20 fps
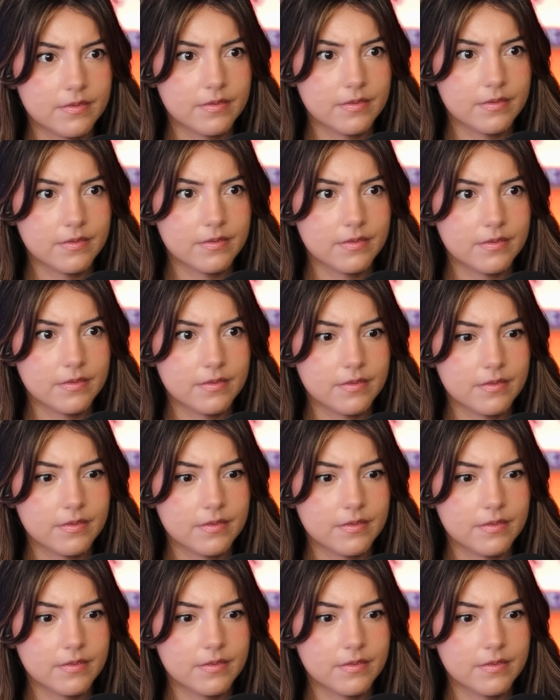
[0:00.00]

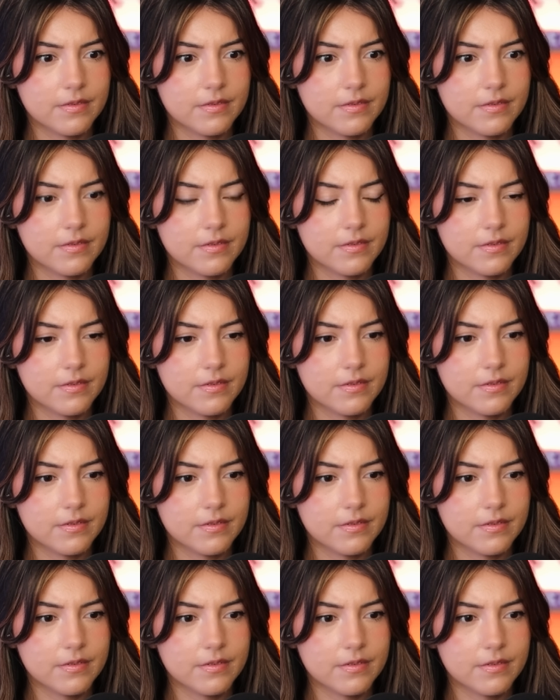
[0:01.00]

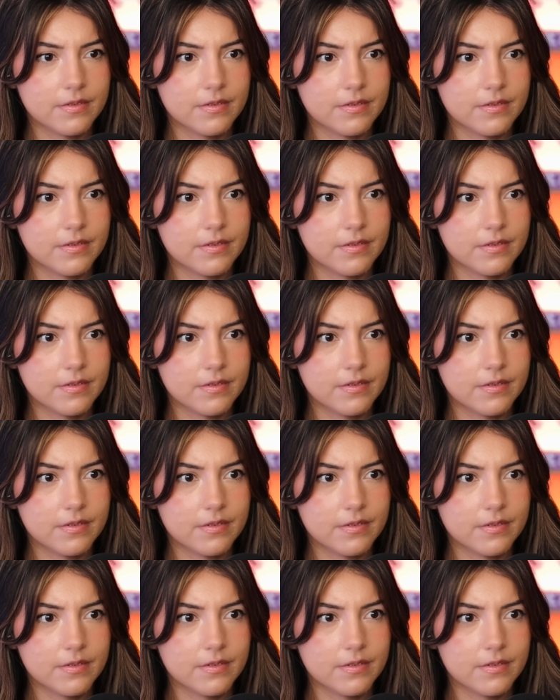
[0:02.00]
[no speech]